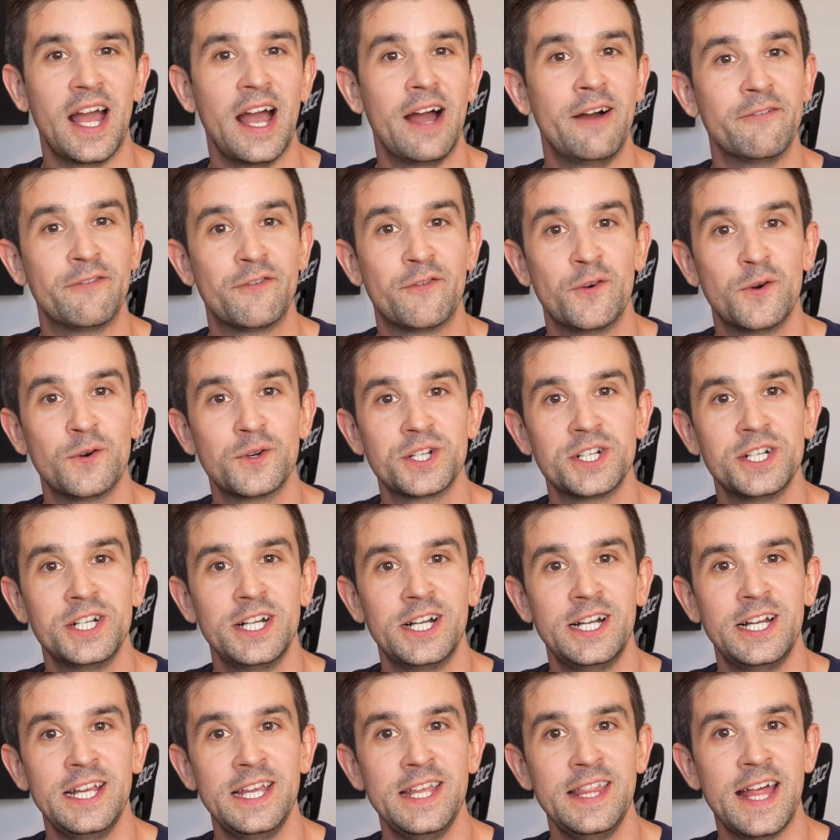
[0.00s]

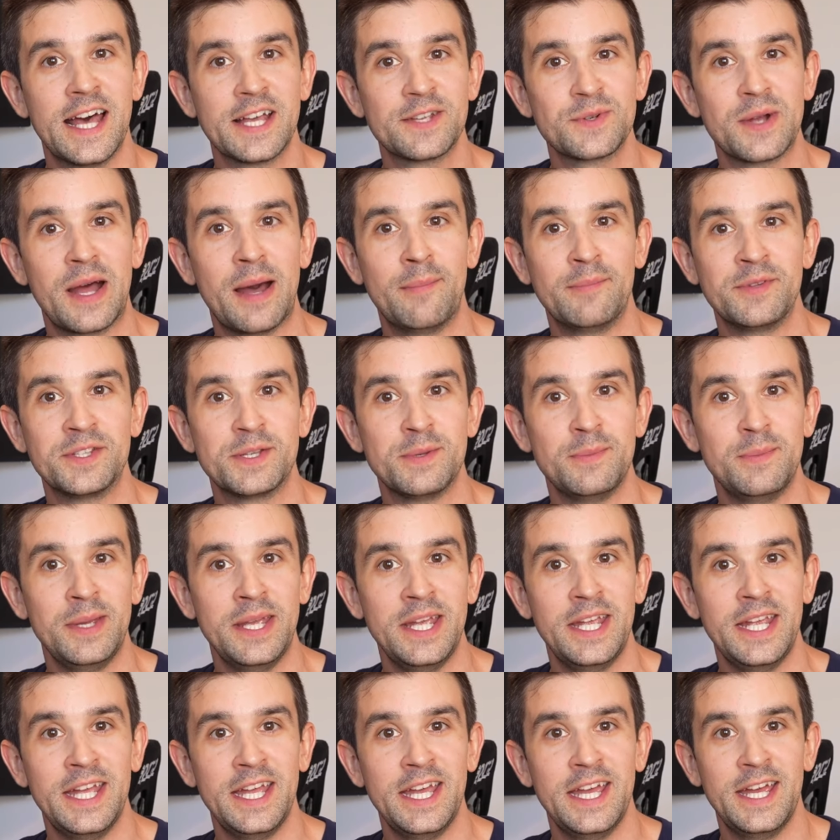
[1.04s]
Unfortunately, that's what happened to
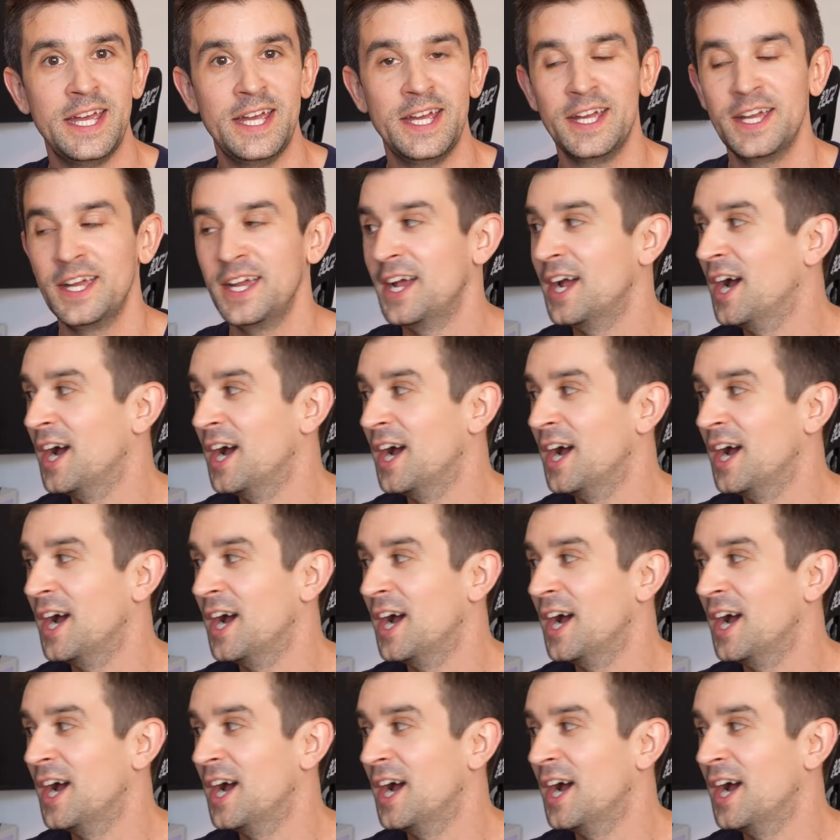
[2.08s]
me here.